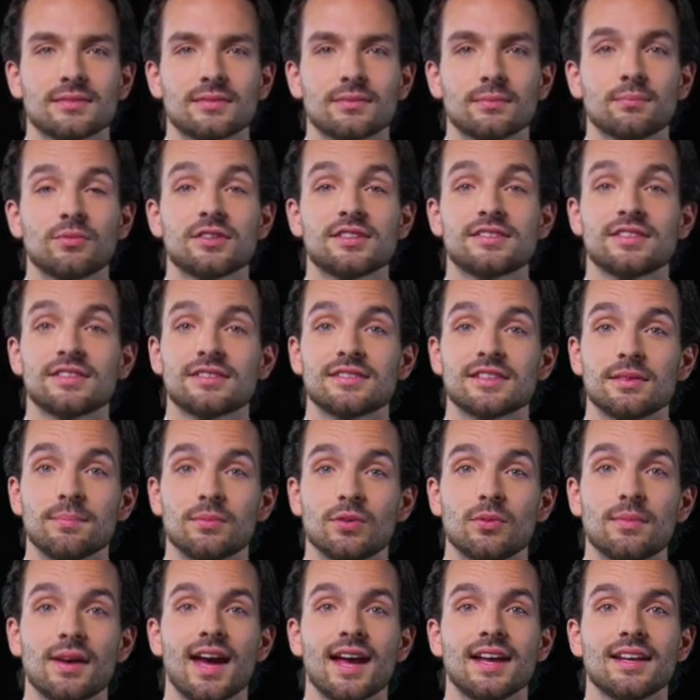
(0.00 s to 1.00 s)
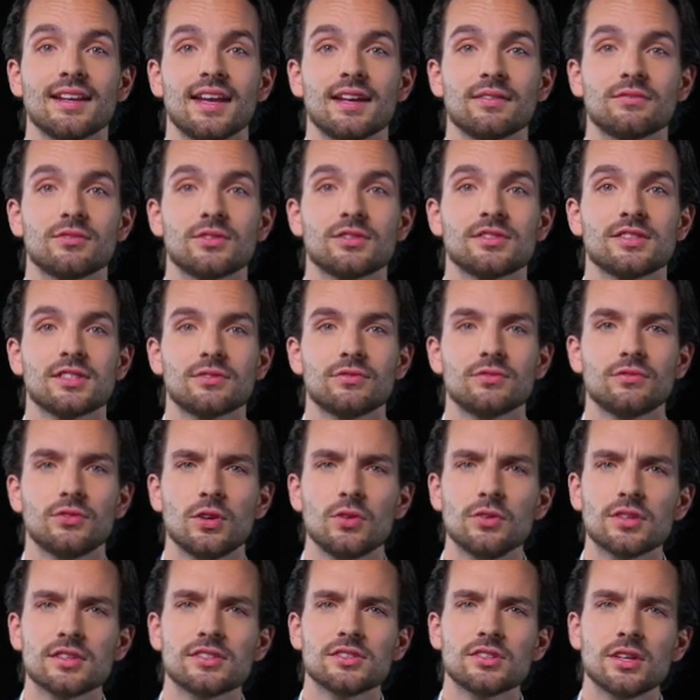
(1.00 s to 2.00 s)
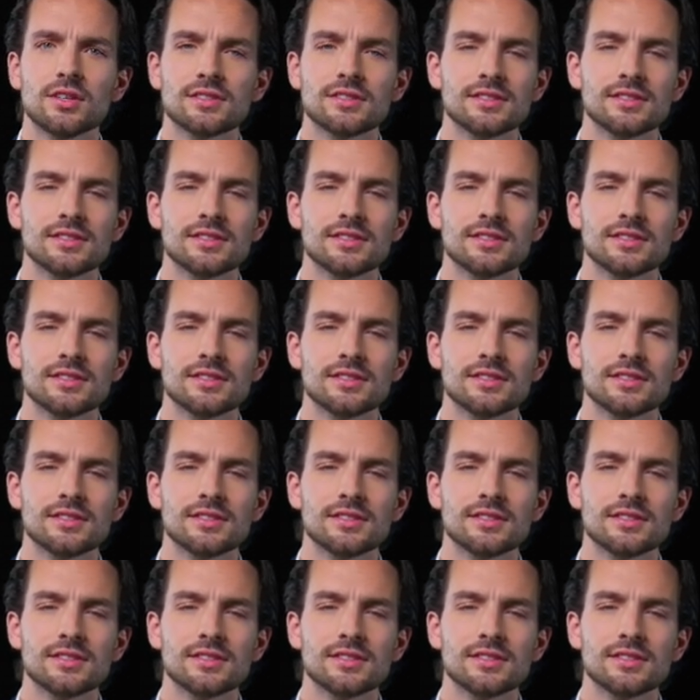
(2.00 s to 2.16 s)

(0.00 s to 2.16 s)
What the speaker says: Recent diplomatic efforts have focused on